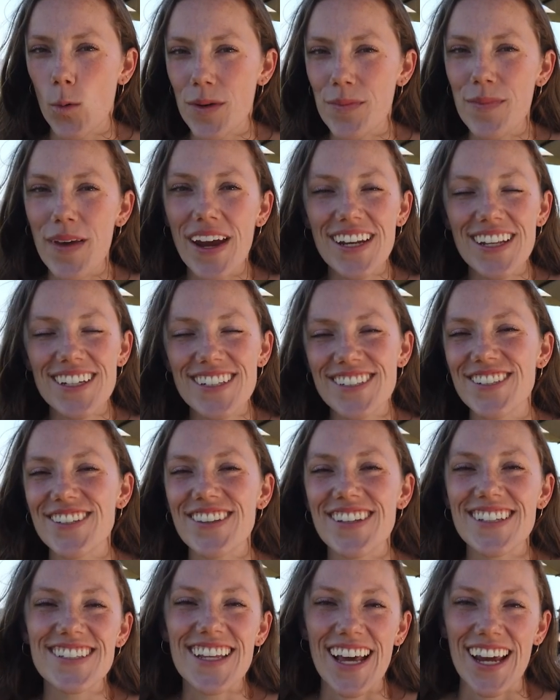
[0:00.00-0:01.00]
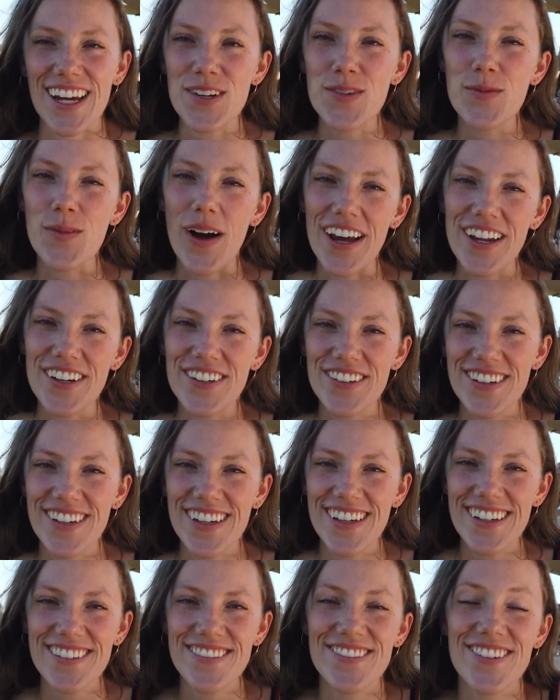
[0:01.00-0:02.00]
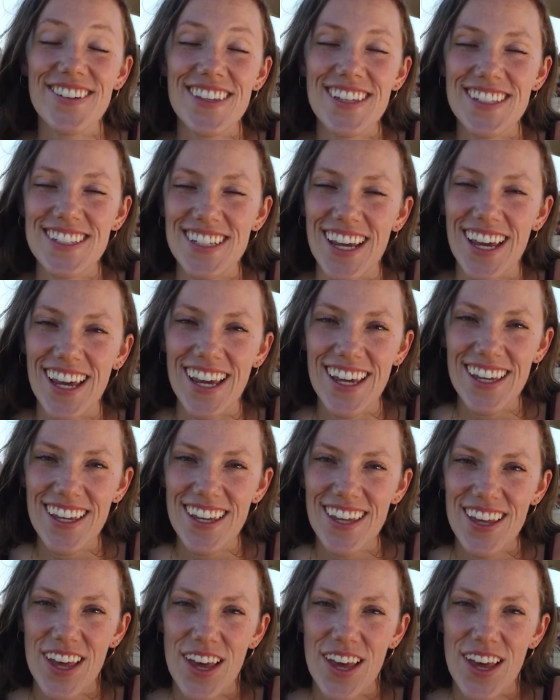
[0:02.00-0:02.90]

we made it to the second winery for the day.